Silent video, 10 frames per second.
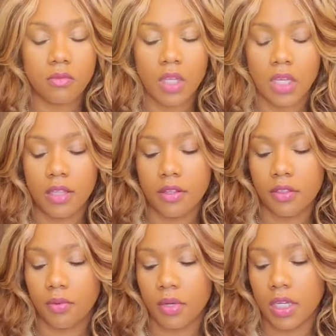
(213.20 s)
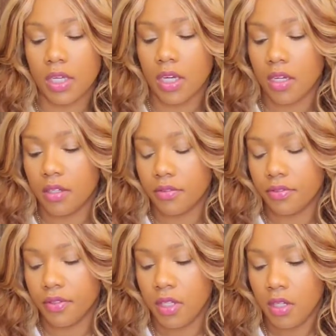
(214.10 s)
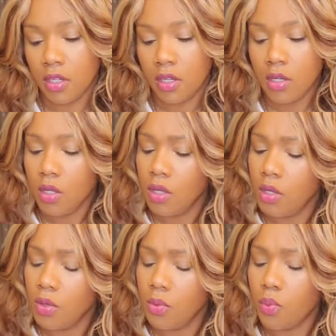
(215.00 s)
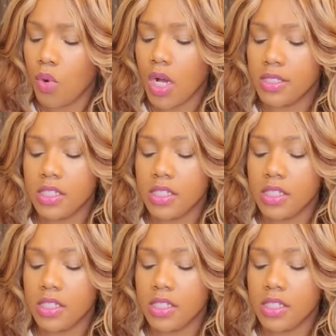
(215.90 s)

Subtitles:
And the Three of Wands.